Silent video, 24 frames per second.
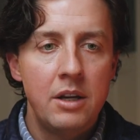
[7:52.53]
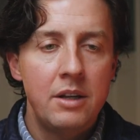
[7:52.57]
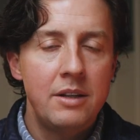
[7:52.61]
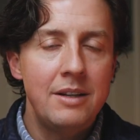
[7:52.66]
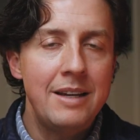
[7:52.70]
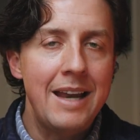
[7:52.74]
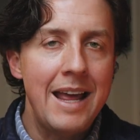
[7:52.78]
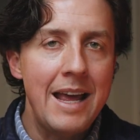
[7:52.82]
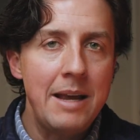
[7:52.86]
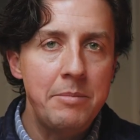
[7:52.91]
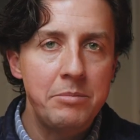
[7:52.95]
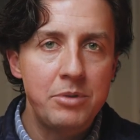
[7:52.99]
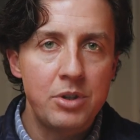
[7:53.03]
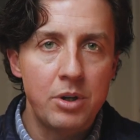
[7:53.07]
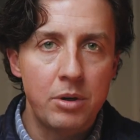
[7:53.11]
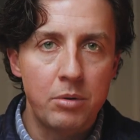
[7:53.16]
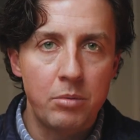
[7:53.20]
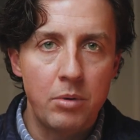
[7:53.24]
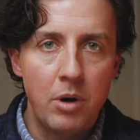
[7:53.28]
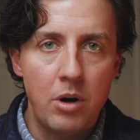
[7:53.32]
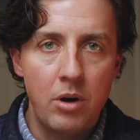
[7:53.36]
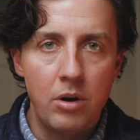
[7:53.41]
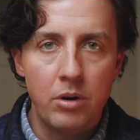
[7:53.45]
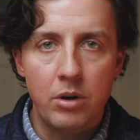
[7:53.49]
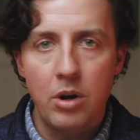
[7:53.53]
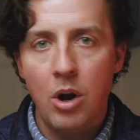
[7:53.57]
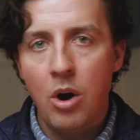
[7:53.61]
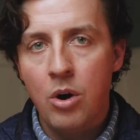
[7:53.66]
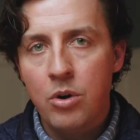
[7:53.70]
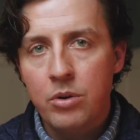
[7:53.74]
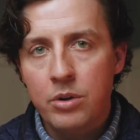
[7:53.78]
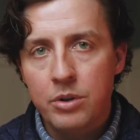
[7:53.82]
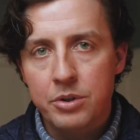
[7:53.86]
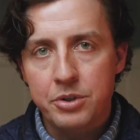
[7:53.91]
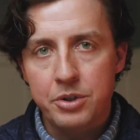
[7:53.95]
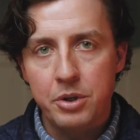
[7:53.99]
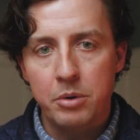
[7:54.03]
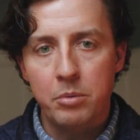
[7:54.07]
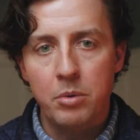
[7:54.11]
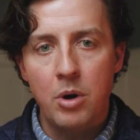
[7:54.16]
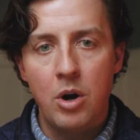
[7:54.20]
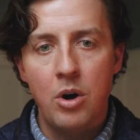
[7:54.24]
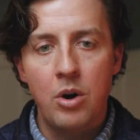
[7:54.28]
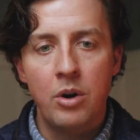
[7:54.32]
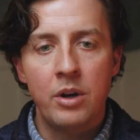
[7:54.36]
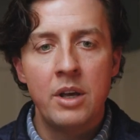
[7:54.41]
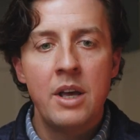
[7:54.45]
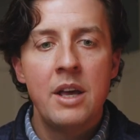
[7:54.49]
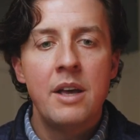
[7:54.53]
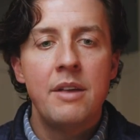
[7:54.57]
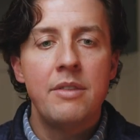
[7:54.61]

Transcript: Names are wrong, owners are wrong,